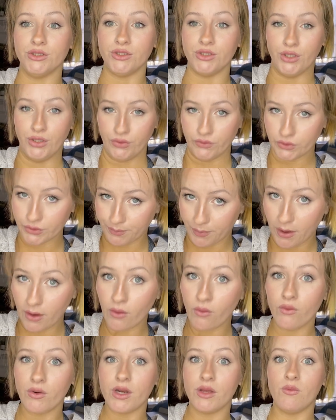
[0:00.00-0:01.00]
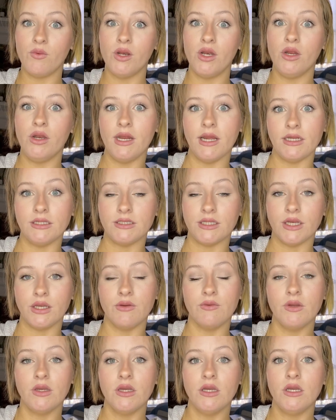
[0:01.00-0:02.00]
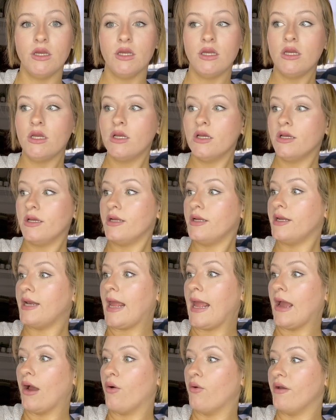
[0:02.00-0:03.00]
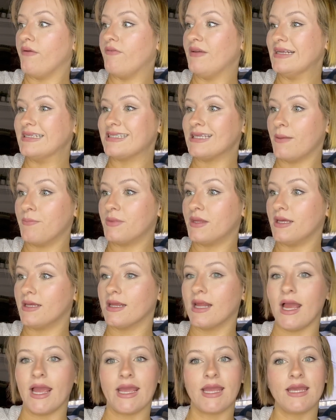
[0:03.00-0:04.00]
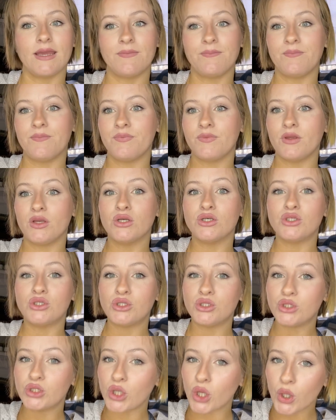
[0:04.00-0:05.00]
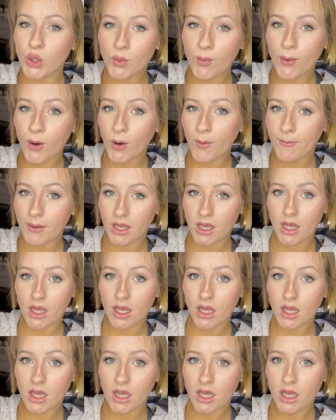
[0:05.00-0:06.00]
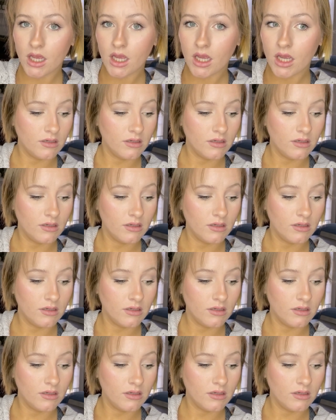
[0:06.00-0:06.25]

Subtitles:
Use priority when you need to. Now, if it's something like super big,